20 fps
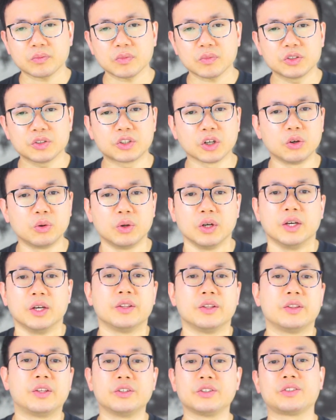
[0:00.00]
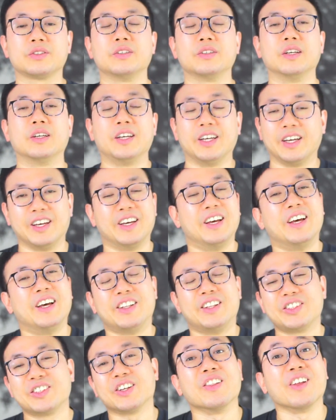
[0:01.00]
So there's
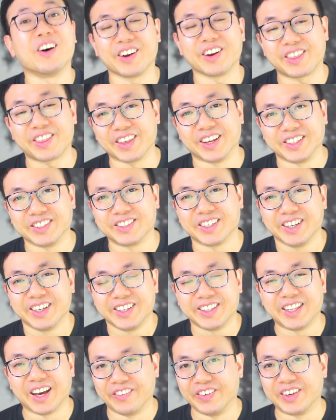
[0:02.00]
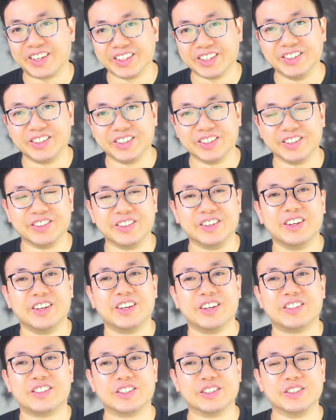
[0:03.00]
there's a lot of things that we can do
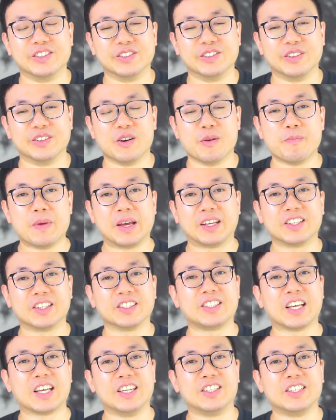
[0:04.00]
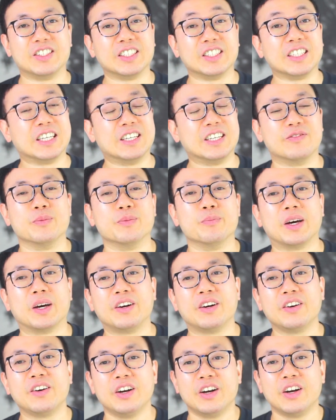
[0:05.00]
to make this agent even
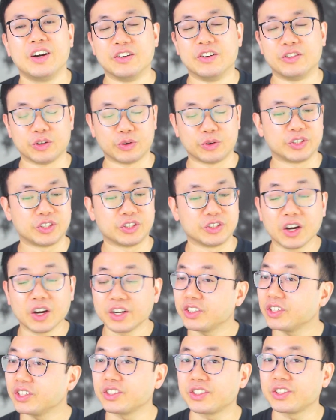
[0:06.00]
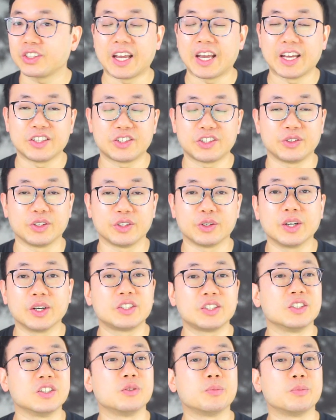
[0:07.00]
better. So it's not just answering
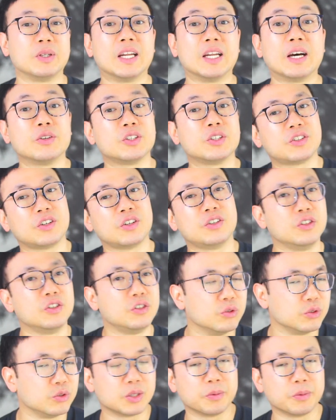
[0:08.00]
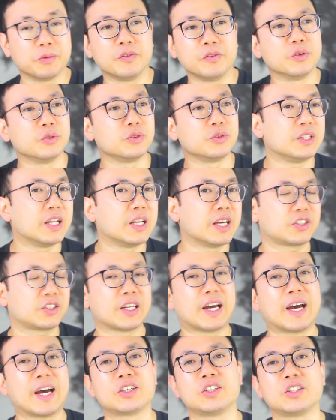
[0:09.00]
questions, but now it's starting to do some of those next
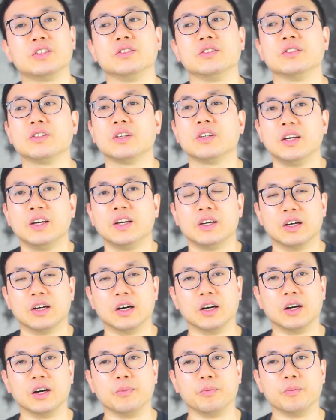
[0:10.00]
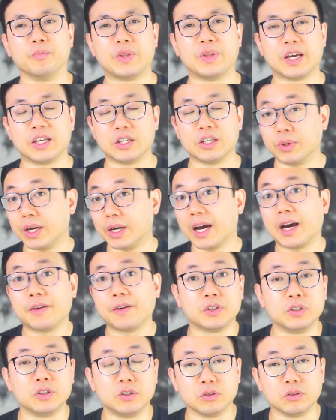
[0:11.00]
actions that you would have
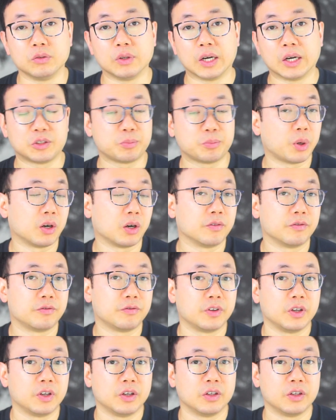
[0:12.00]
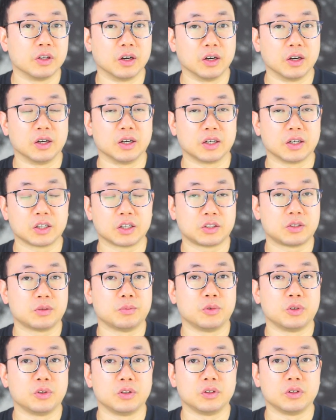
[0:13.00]
to do as part of a
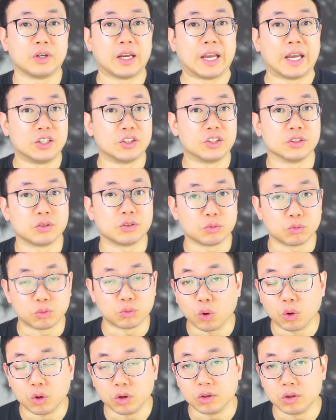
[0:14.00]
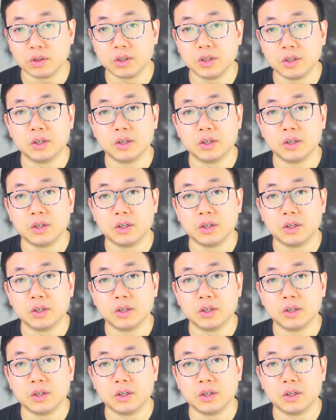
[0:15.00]
customer agent role